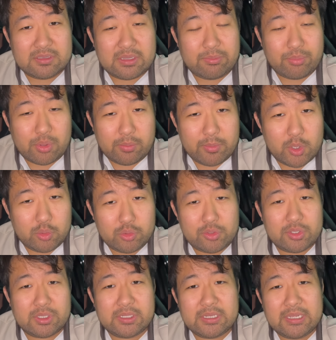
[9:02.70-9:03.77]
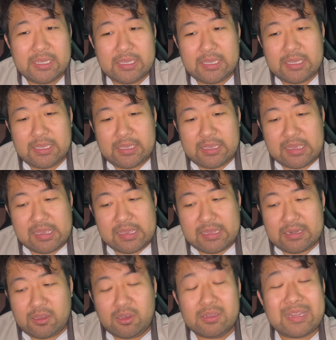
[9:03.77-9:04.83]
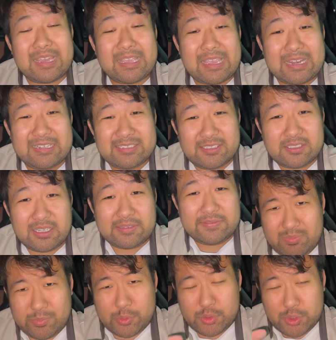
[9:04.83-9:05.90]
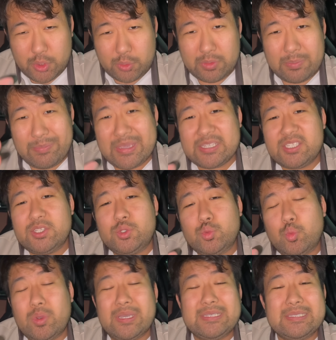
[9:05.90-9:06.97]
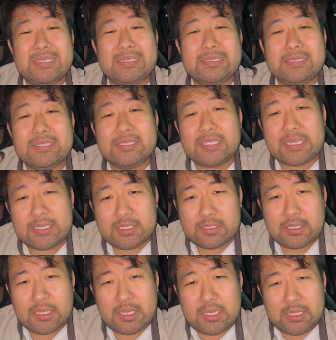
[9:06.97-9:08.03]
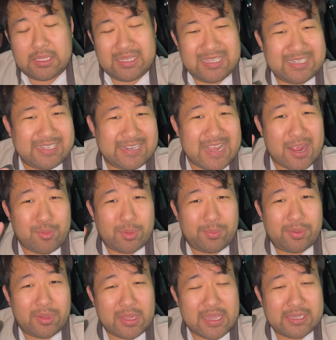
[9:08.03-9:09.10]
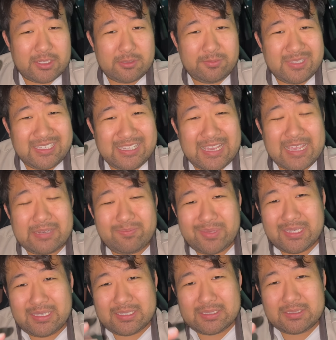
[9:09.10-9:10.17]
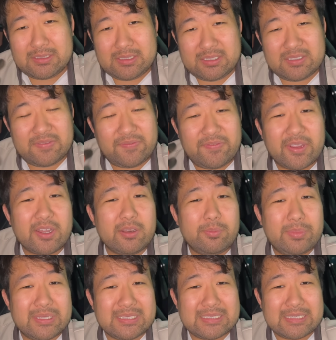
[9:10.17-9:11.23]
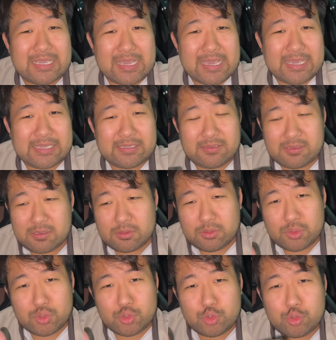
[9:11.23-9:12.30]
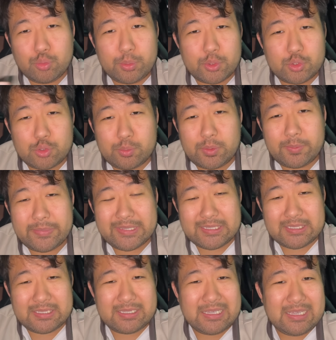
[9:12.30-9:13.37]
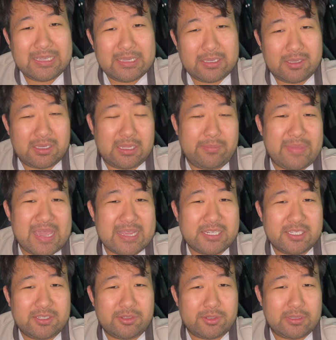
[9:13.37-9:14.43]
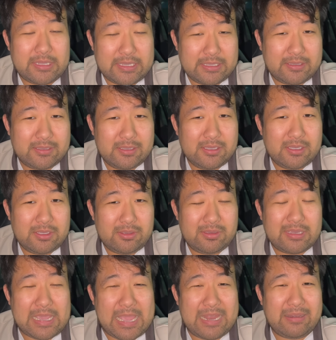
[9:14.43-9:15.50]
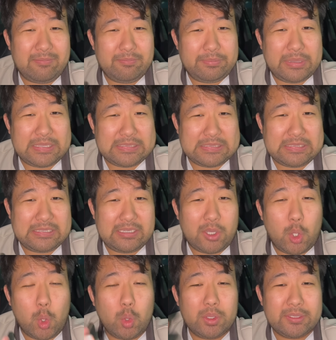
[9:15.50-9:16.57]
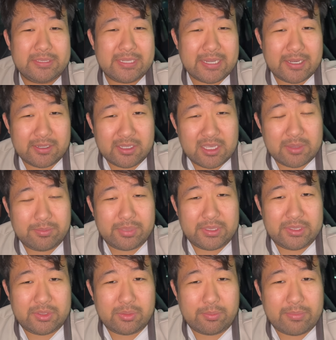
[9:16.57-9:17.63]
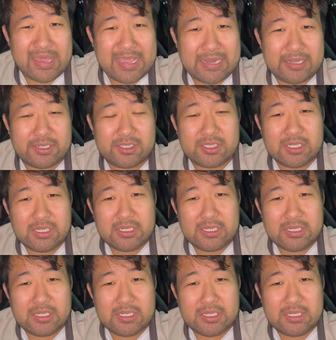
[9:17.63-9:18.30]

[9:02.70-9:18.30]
and promotion and all that kind of stuff. So the message was sent. He did not reply to me yet because he's a very busy guy, you know, super, super busy. You can imagine, you're like, you got basically a whole entire company to manage.